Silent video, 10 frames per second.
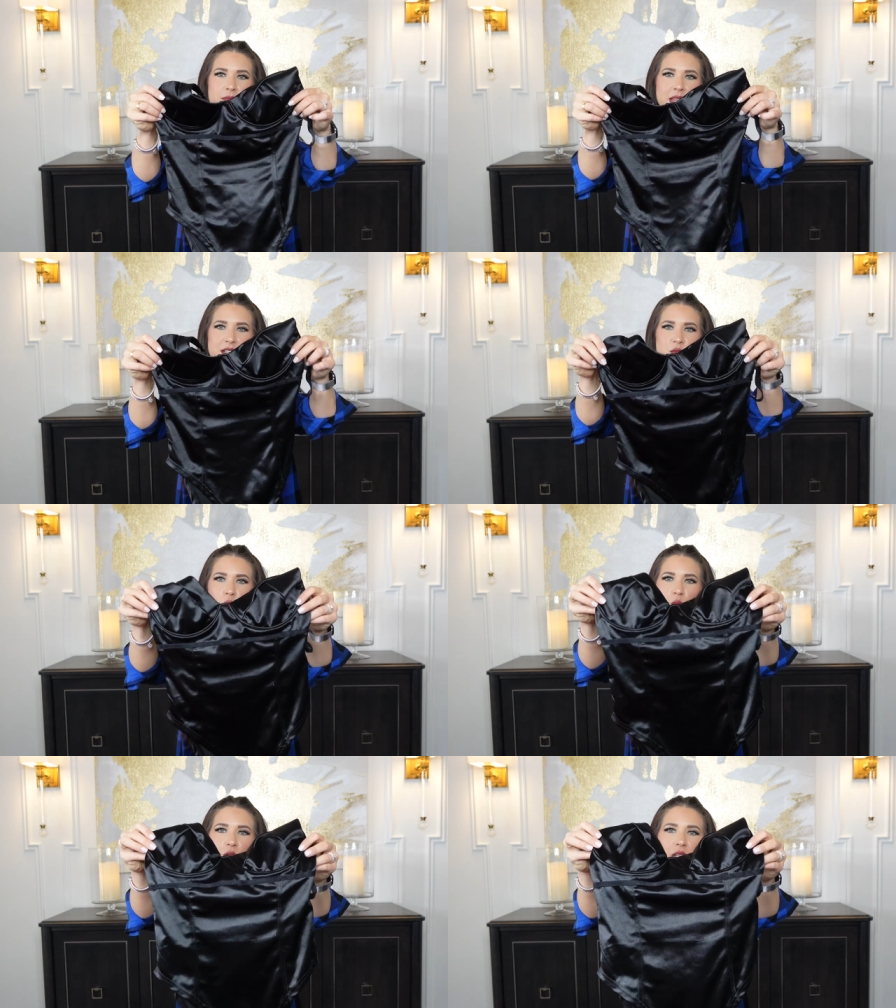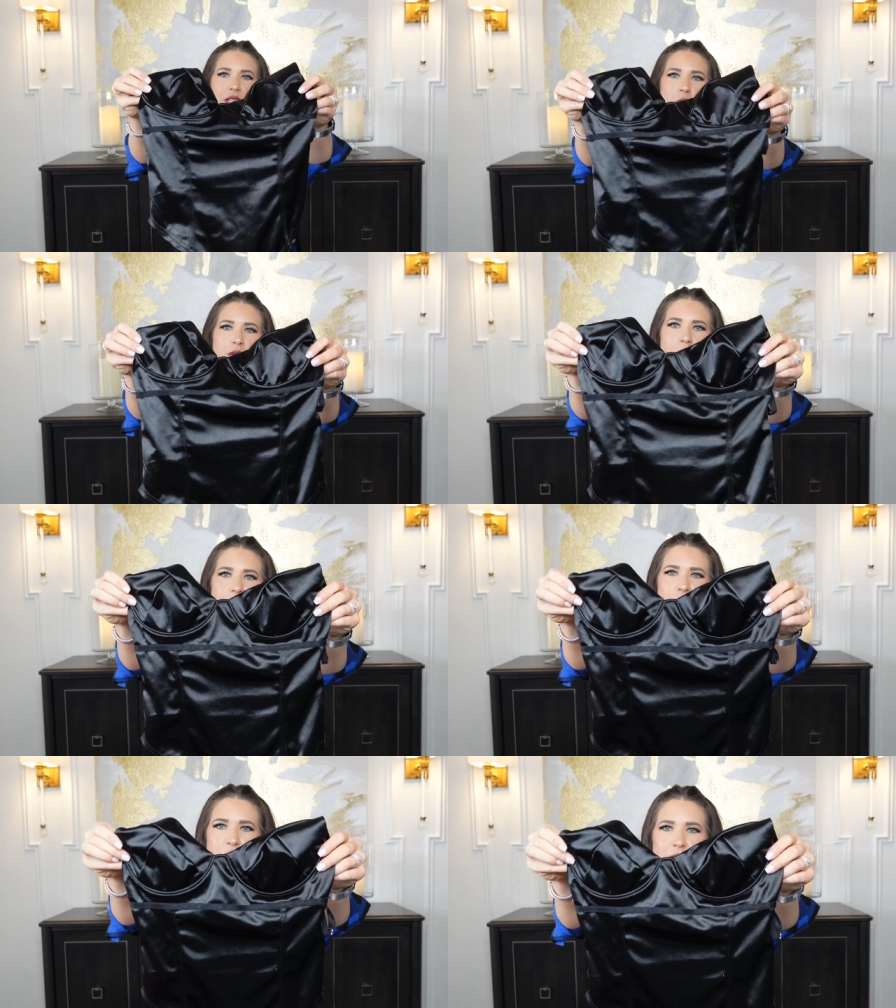It's really, really
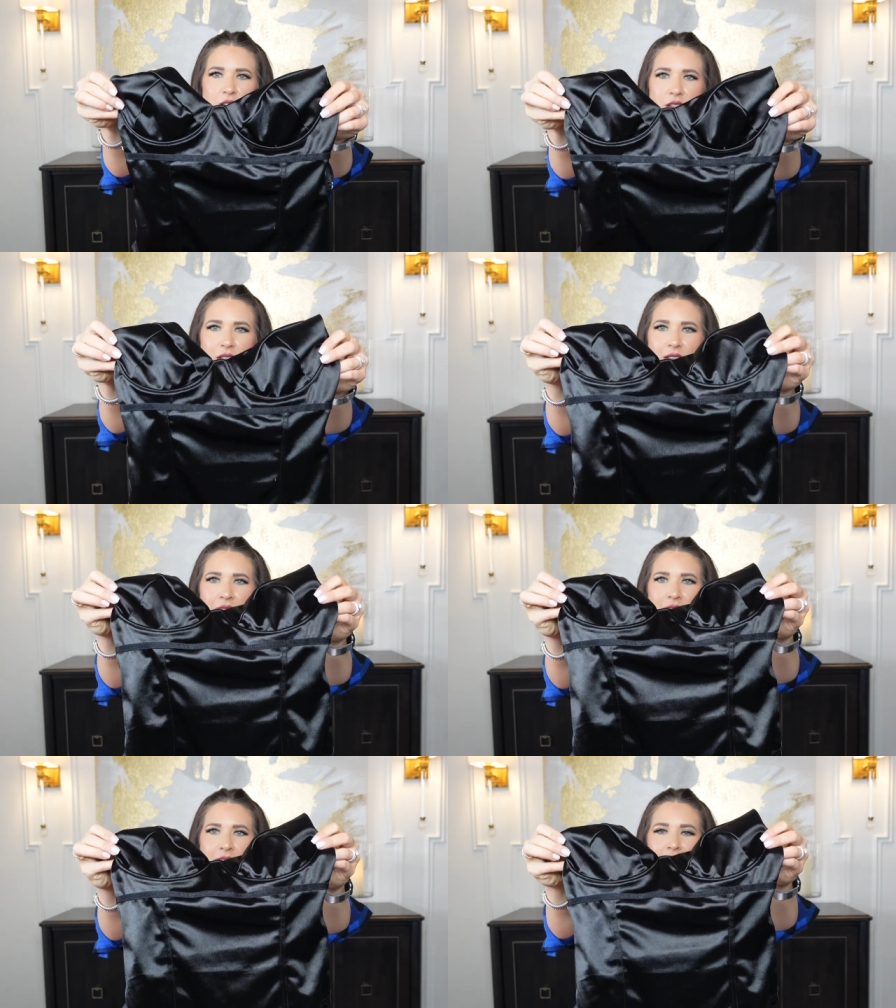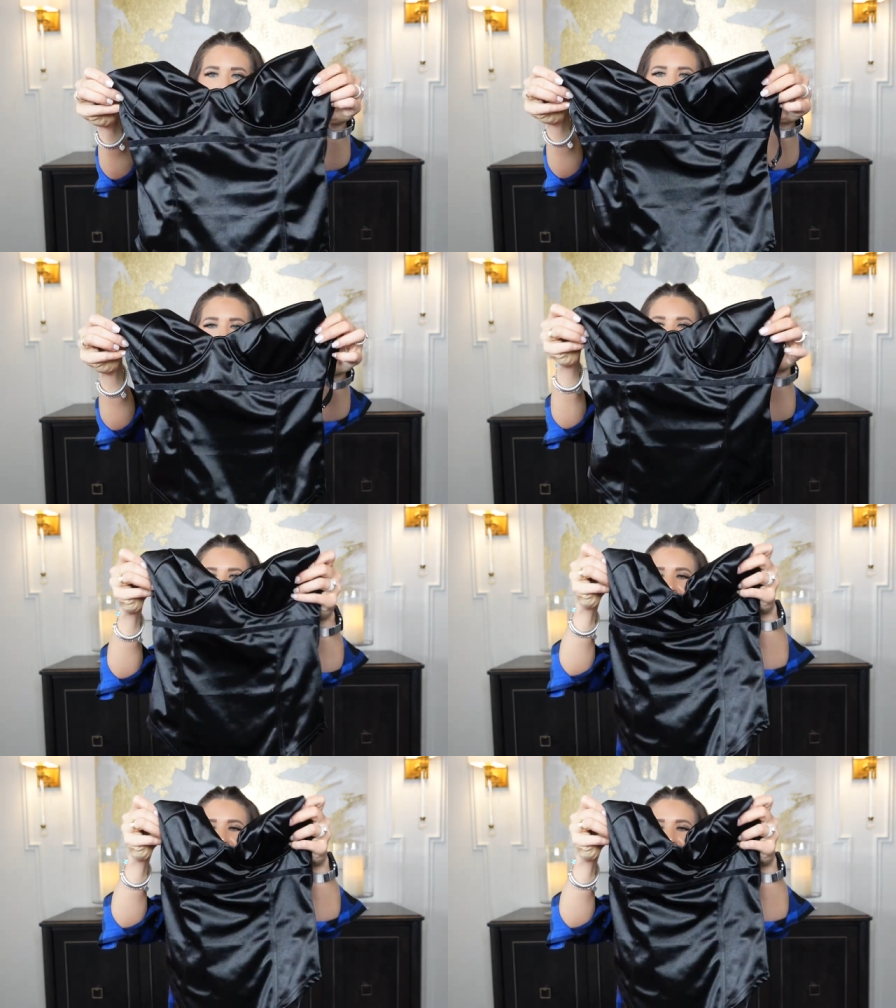beautiful. It has